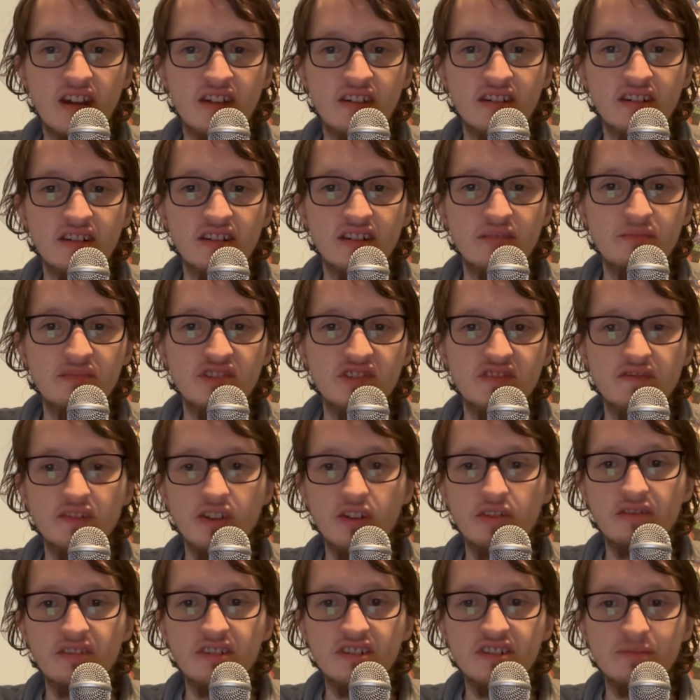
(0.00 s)
and a glimpse of
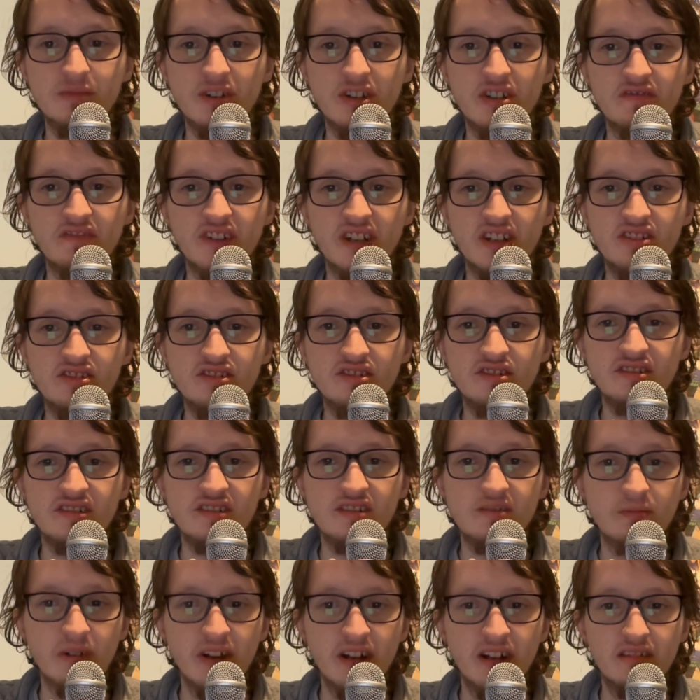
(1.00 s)
Loki's motivations
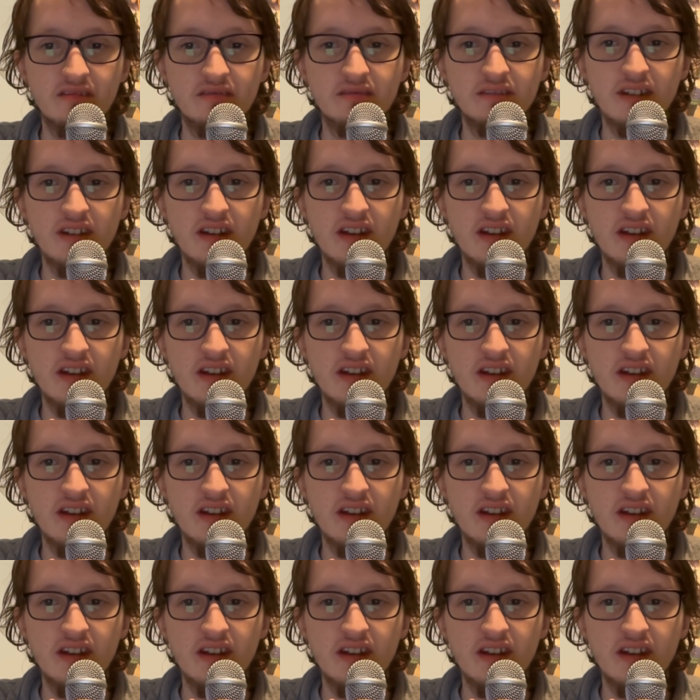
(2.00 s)
as well.